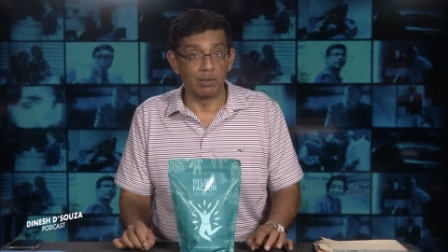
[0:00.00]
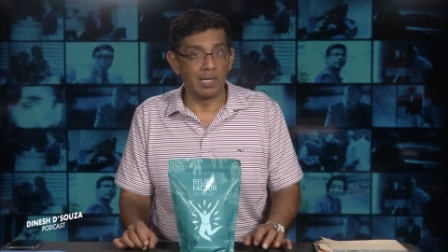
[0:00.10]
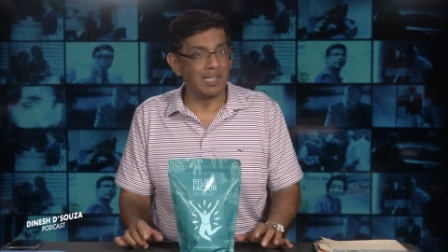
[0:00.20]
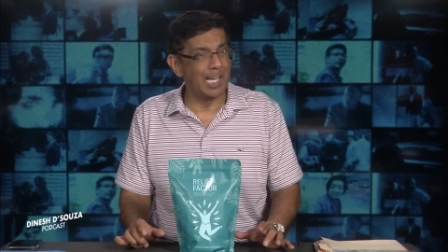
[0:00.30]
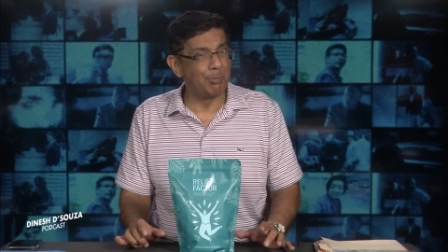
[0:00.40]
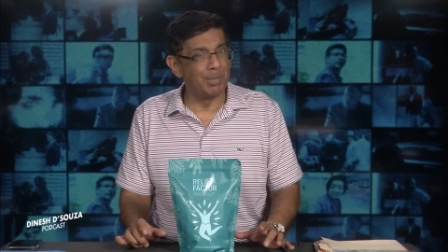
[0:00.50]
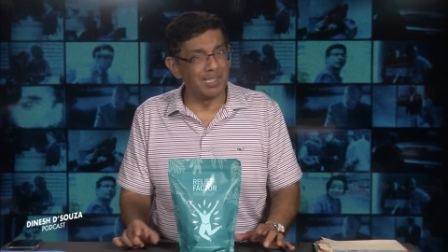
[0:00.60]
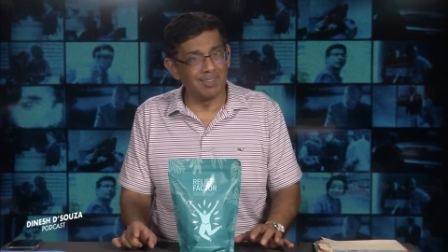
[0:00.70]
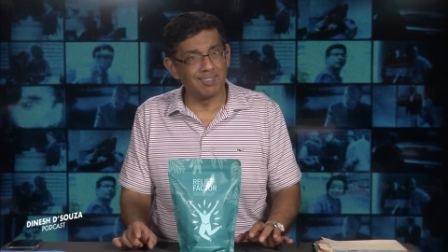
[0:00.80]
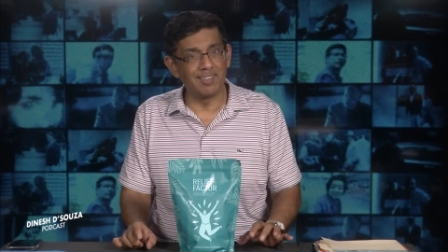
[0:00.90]
Unlike
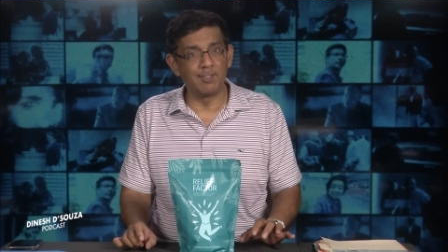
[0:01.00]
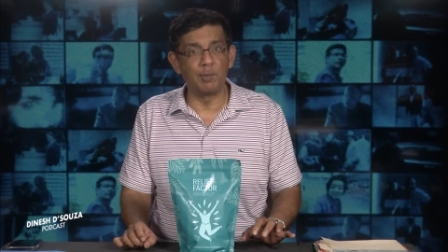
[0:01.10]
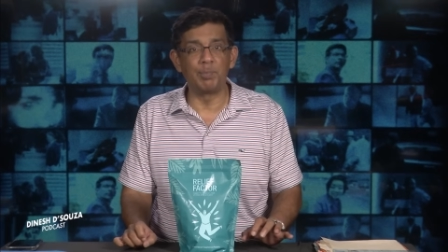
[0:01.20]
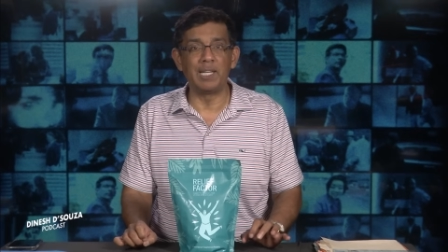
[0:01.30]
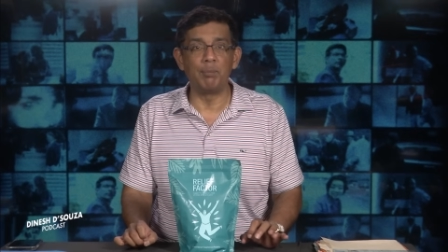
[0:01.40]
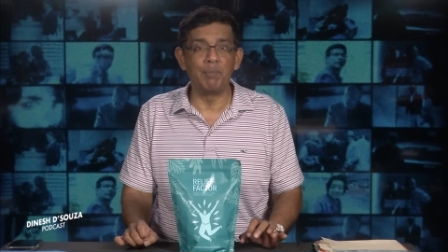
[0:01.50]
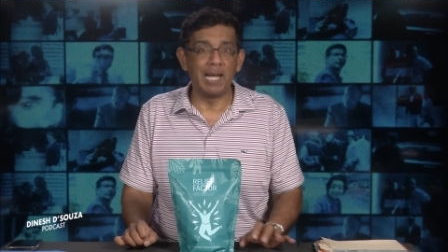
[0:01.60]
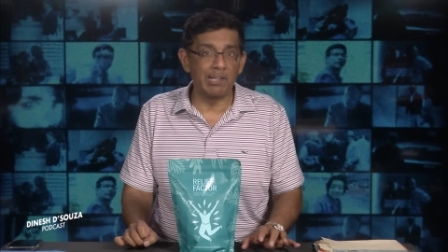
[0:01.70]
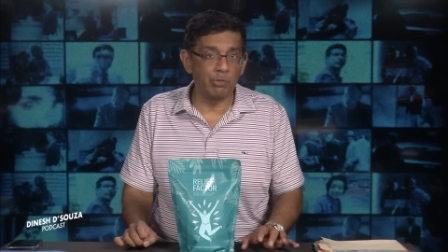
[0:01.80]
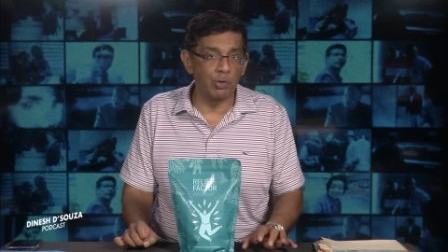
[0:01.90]
pills that simply
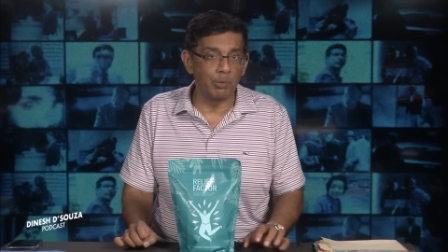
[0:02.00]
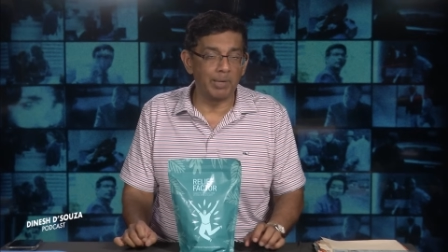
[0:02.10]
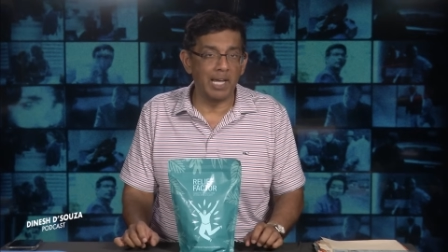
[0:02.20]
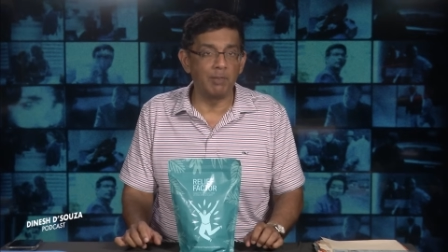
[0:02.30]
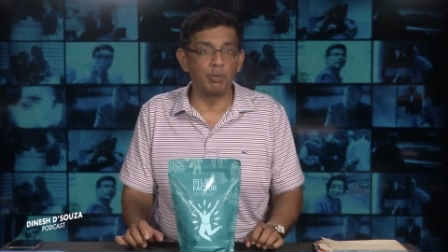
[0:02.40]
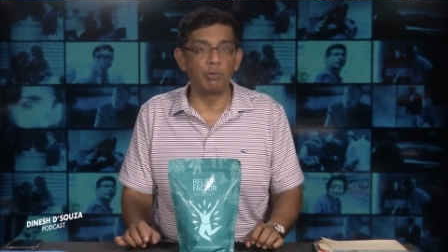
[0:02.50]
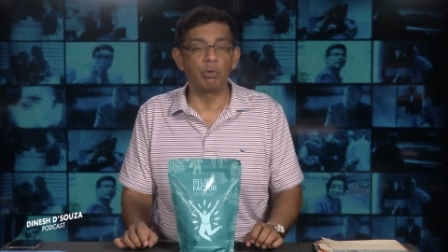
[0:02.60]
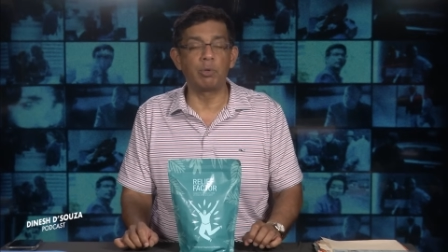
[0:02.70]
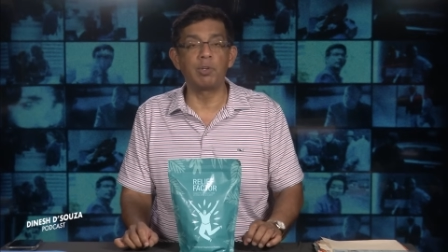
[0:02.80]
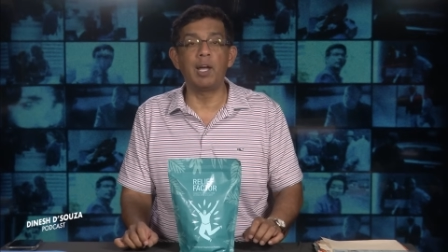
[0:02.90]
mask your pain for a
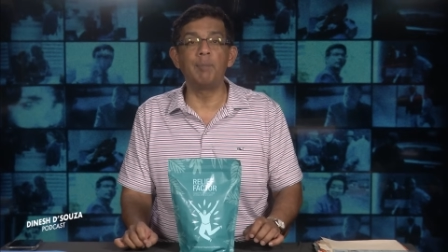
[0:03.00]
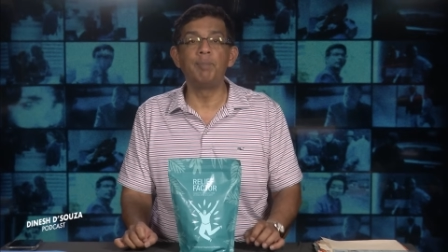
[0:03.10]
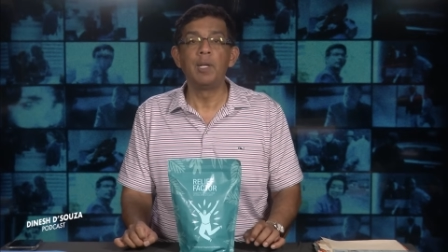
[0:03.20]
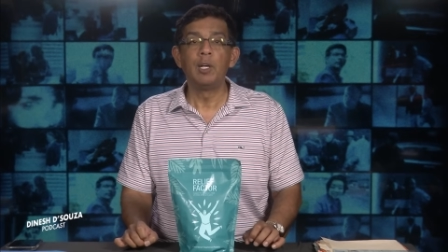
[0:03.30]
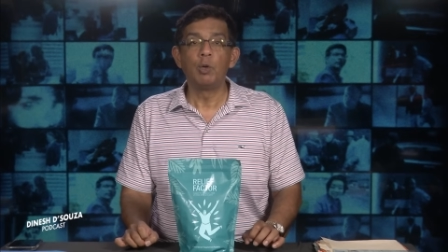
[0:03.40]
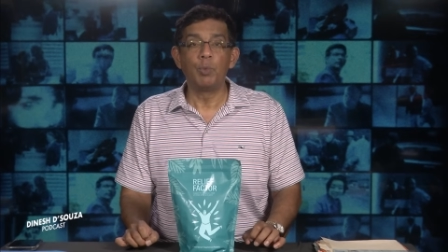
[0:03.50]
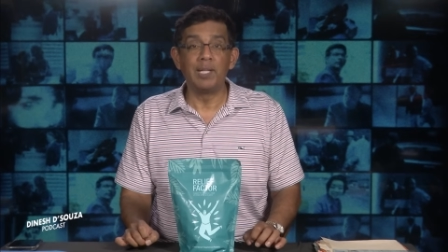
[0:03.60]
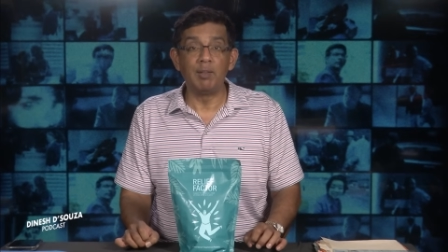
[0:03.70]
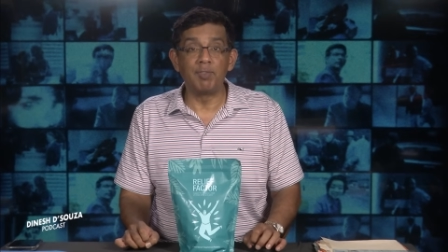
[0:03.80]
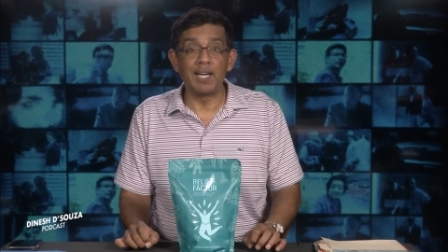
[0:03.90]
short time,
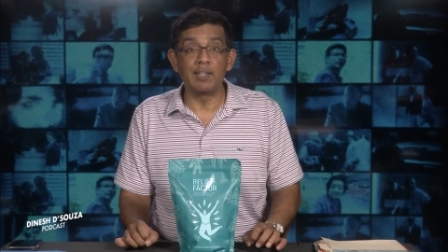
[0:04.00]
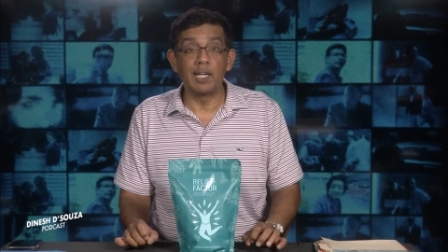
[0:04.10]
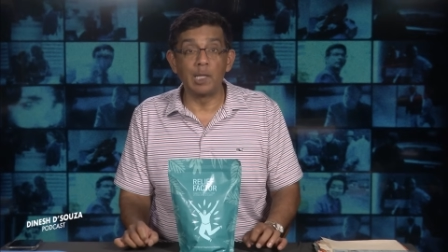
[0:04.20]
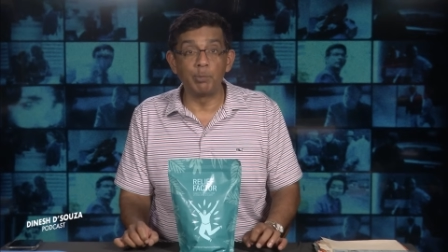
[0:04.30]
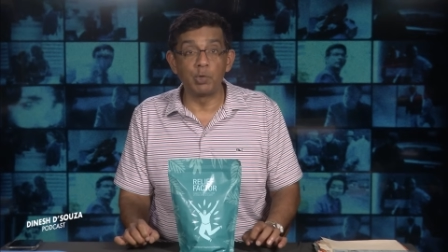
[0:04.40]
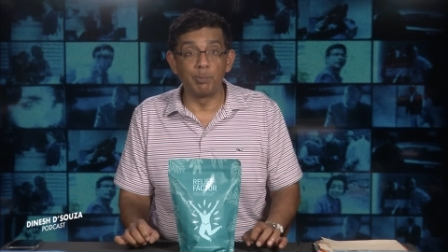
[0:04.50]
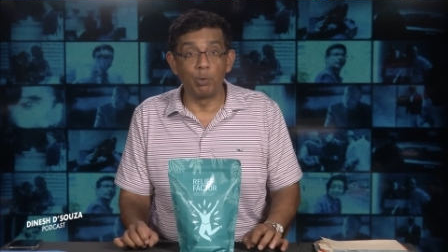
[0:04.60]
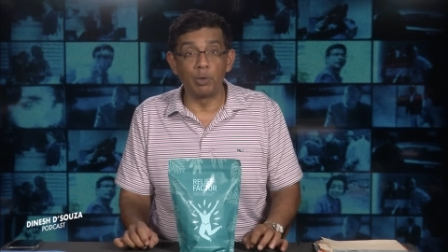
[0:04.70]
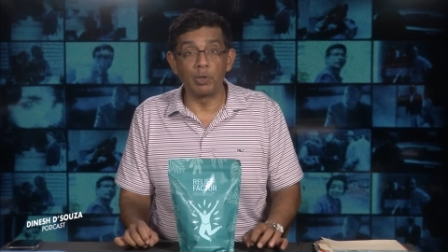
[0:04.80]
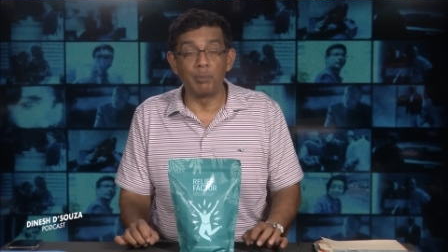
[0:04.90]
Relief Factor helps
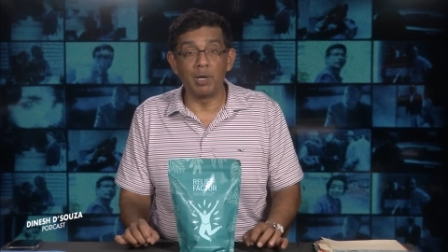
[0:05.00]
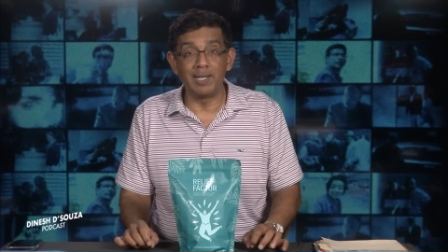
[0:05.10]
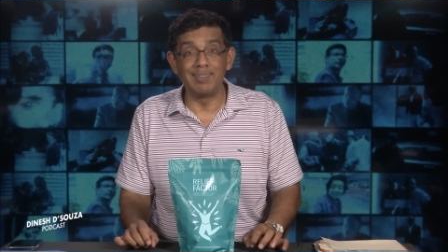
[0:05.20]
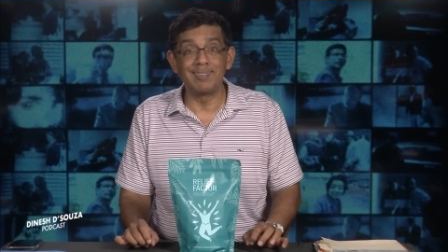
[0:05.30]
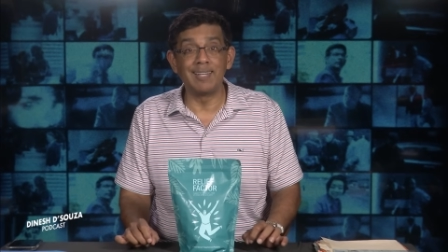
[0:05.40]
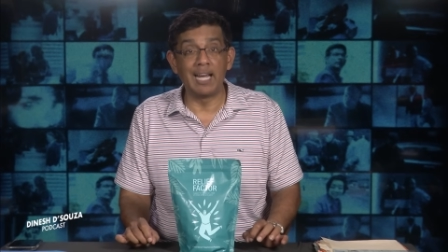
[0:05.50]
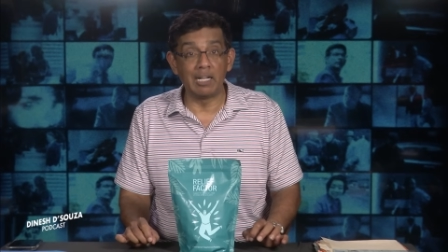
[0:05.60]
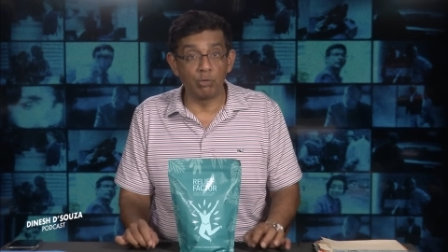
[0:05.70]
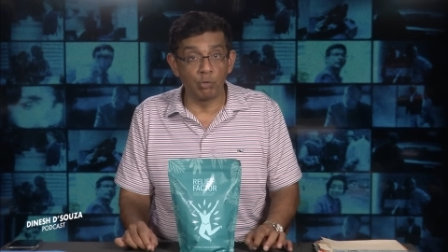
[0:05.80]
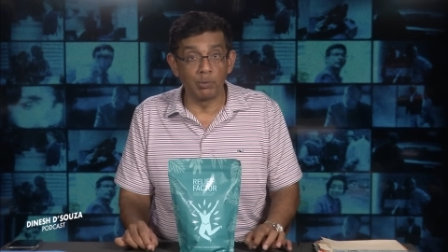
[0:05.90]
support your body's
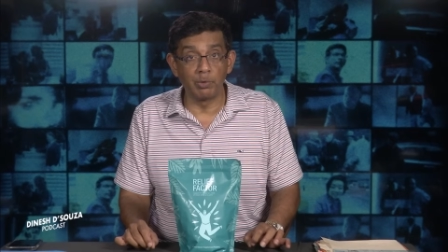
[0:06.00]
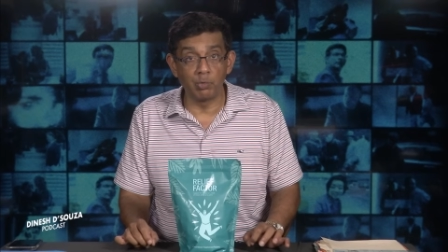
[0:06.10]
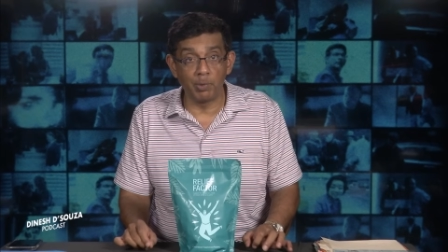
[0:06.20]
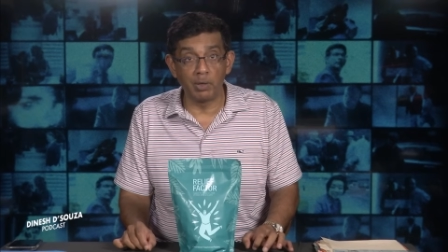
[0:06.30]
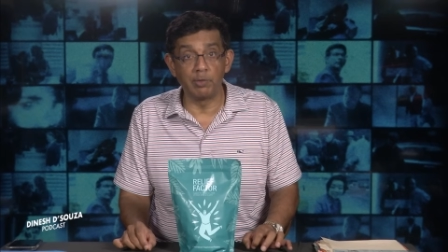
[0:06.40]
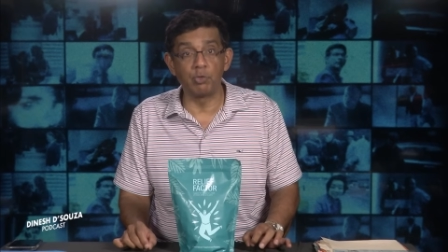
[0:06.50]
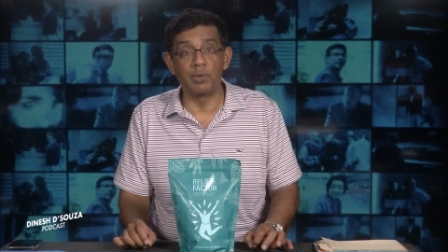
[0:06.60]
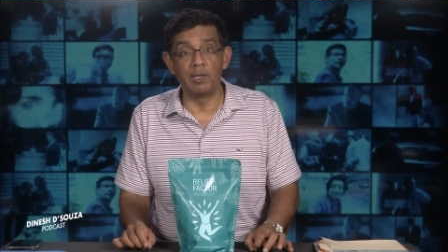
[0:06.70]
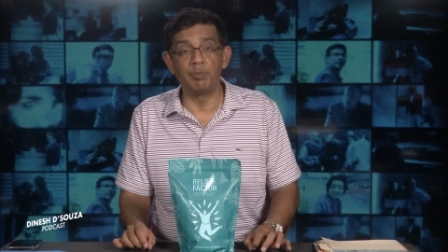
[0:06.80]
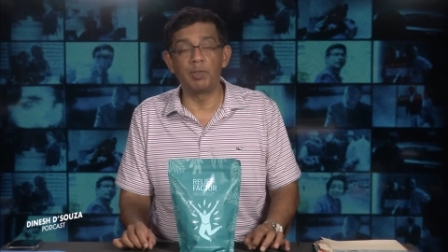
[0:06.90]
natural response to
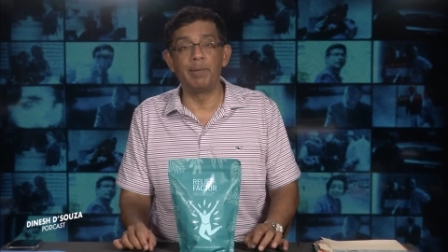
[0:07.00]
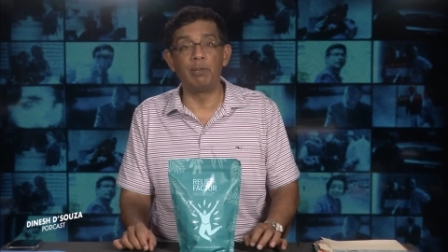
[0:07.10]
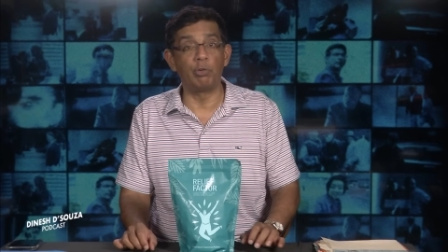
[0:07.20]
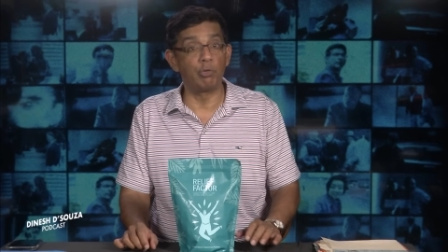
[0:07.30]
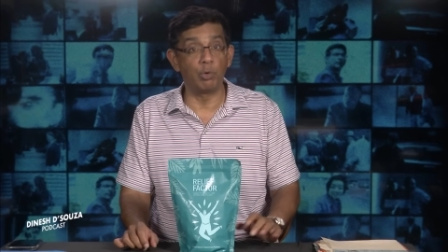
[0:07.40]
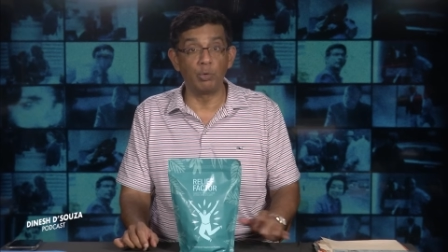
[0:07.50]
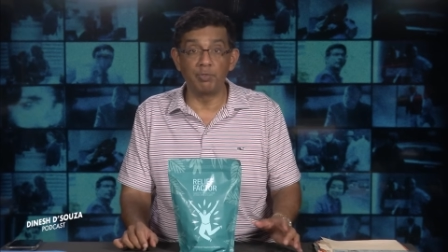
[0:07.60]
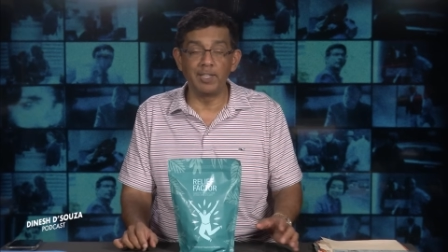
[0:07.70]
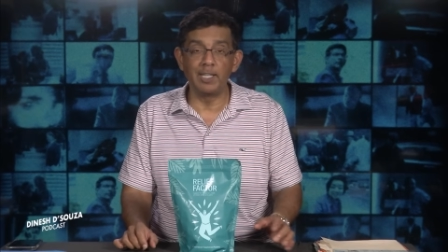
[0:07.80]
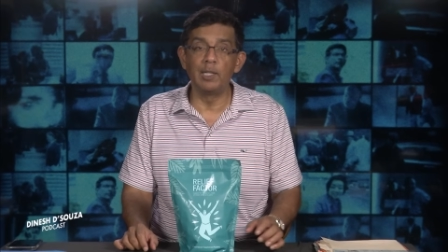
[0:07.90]
inflammation so you
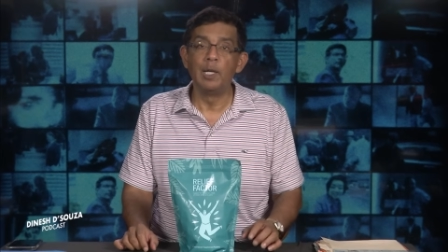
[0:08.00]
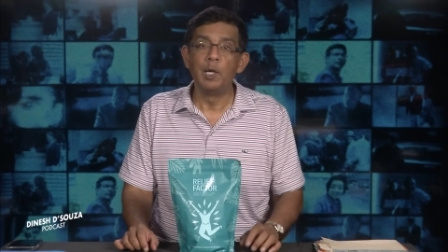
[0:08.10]
feel